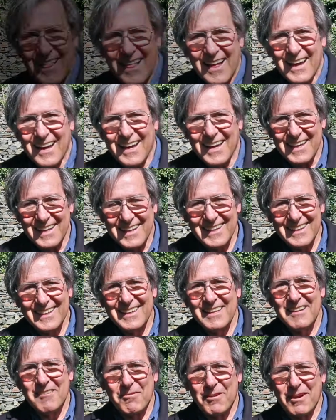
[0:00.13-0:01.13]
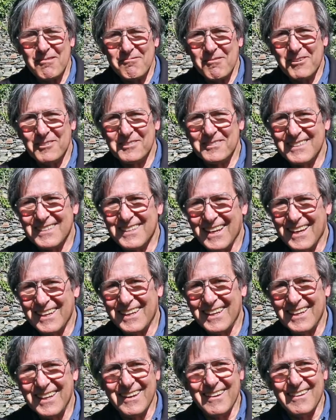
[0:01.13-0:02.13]
Hi, Ron
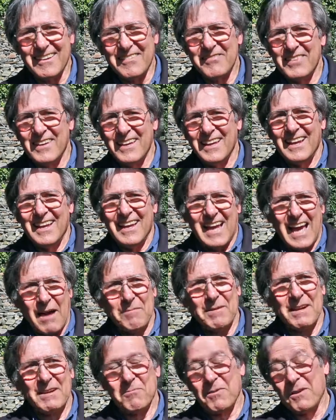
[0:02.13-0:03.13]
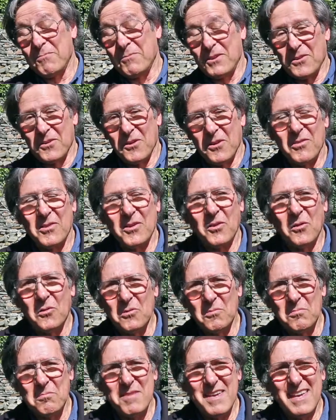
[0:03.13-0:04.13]
Rosenstock here. I'm at what we call the
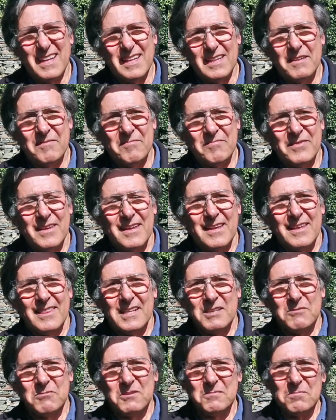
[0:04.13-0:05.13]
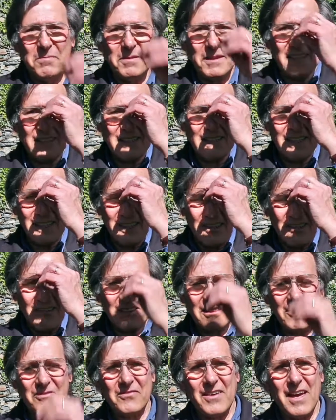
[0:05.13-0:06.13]
old mill. This was built
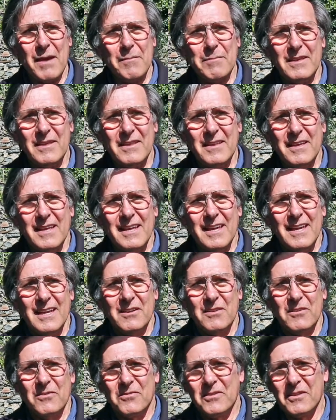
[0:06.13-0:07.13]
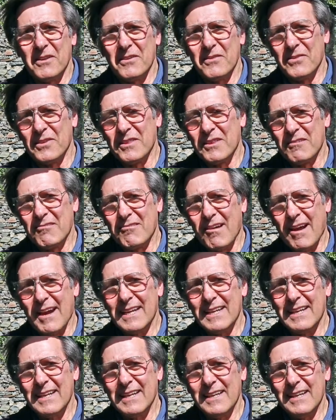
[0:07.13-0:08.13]
during the famine, for the
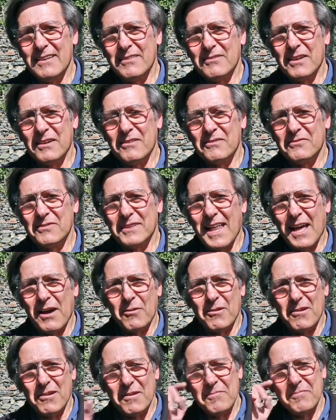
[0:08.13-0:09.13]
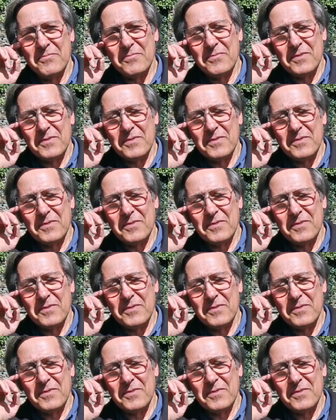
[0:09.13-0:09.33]
grinding of flour.